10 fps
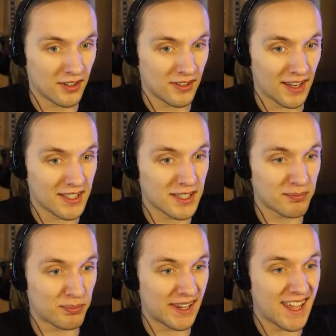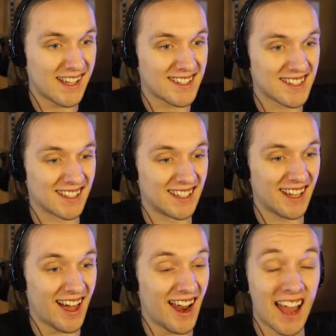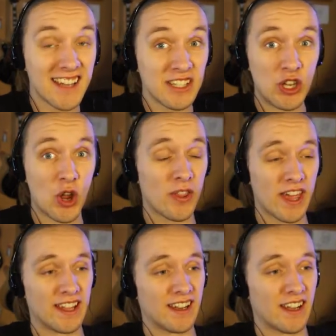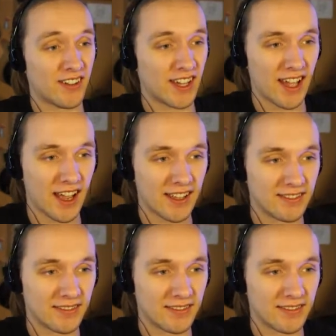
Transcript: That explains a lot. I didn't know that. Like, I